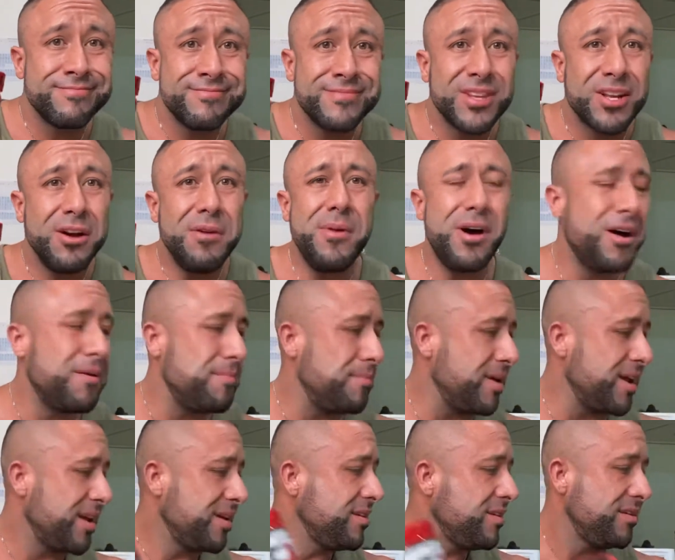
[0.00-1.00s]
come on
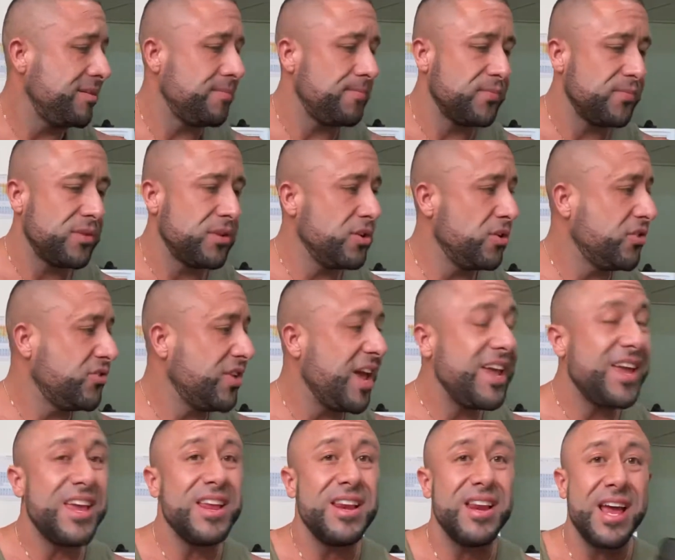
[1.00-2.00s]
man, you're
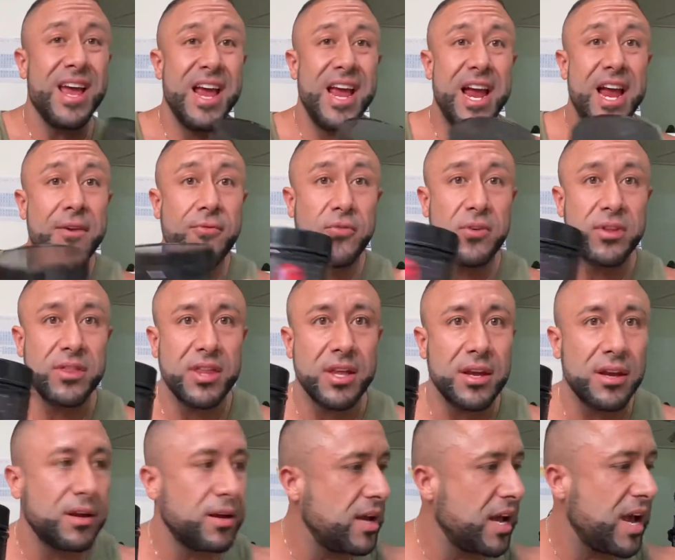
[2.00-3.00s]
taking everything
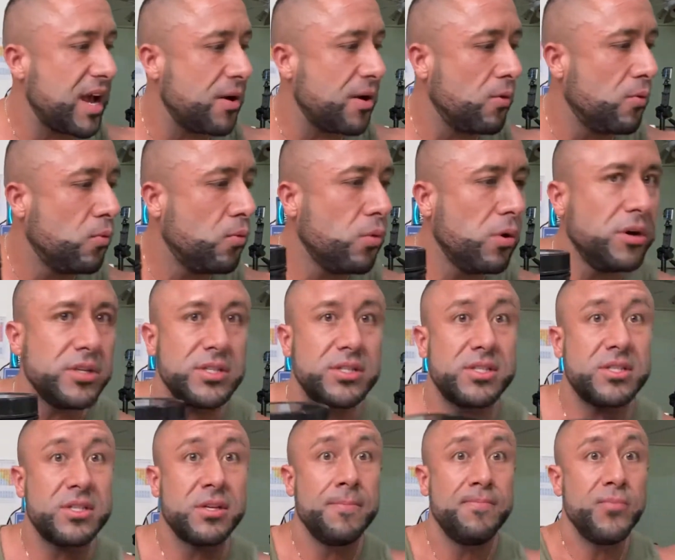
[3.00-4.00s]
at
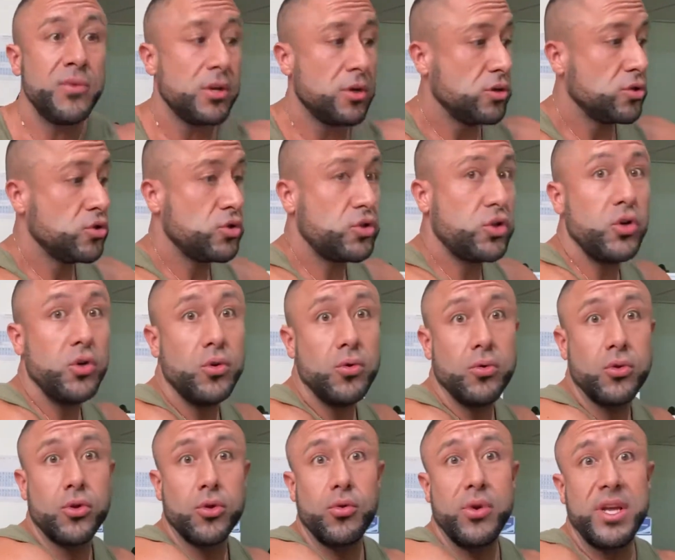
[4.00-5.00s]
once,
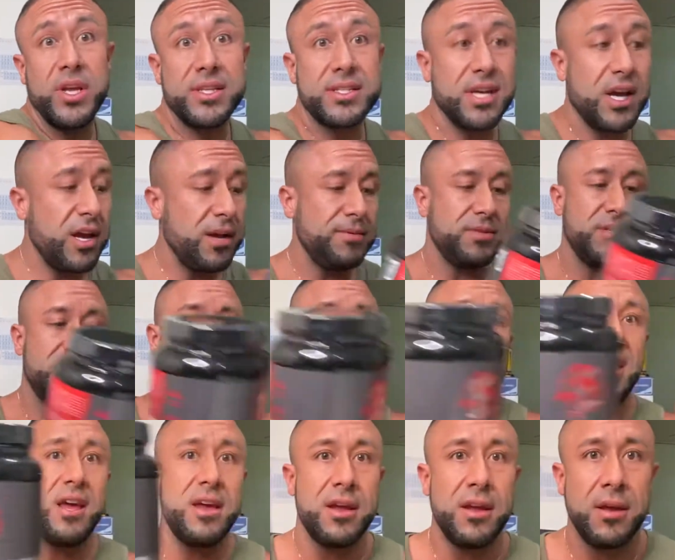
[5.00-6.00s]
2-3 times a
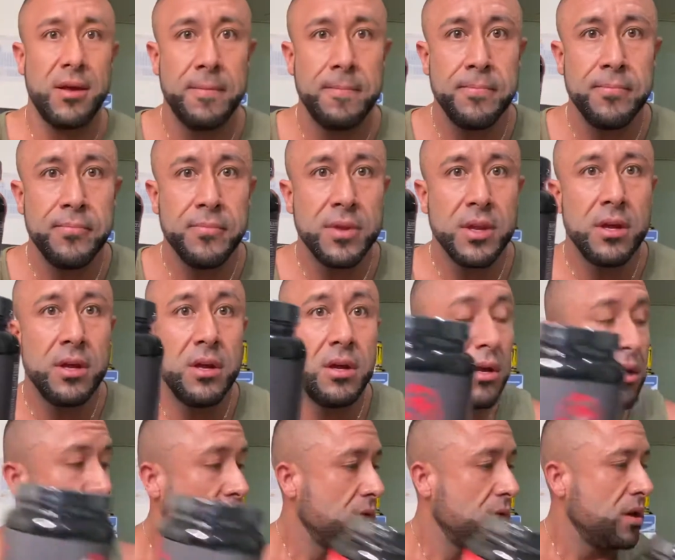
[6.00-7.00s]
day.
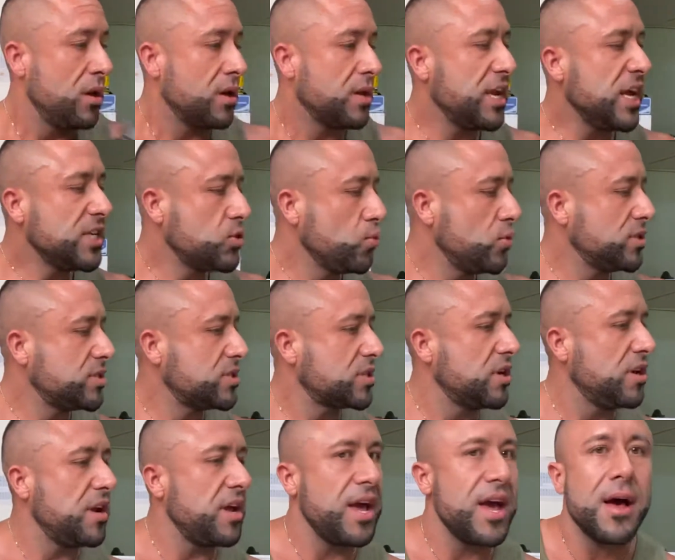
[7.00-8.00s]
Guess what's
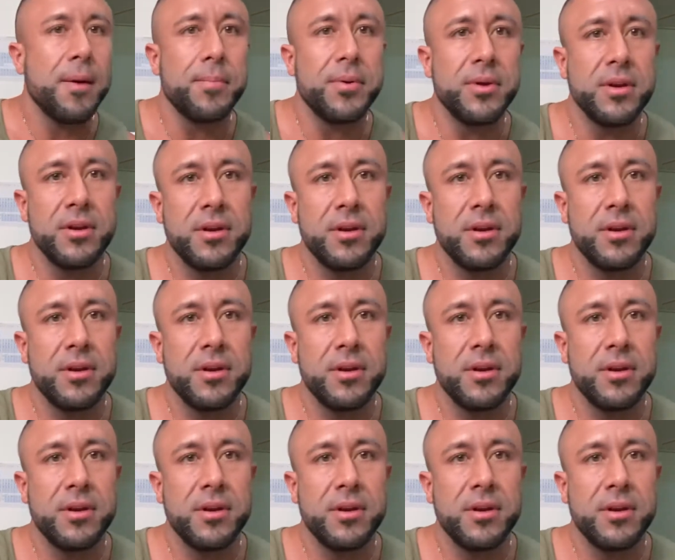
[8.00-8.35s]
gonna happen?